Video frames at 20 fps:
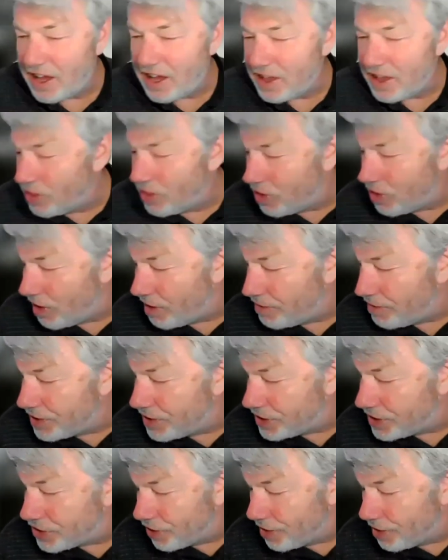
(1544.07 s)
I love
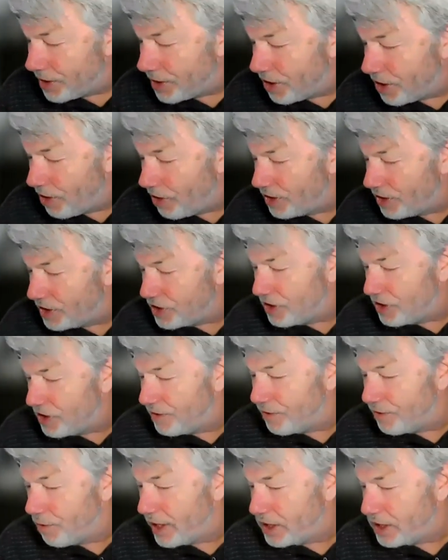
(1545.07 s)
the terminology
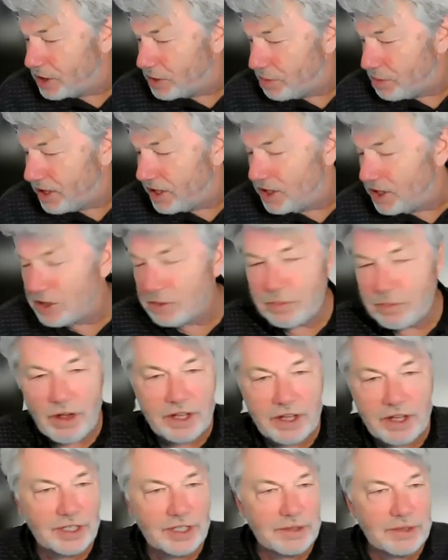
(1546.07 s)
of white space
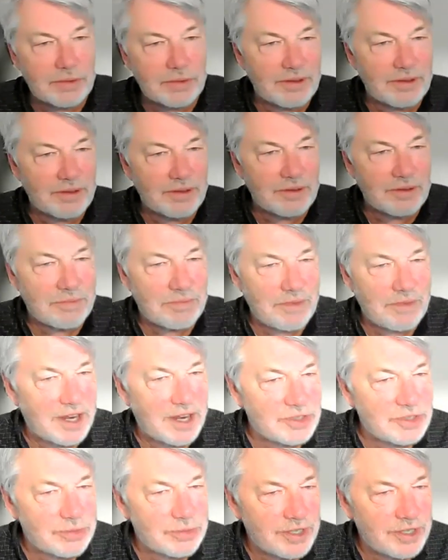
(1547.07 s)
project
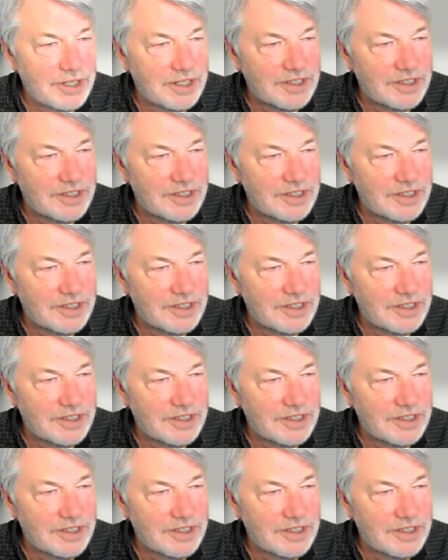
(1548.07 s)
management.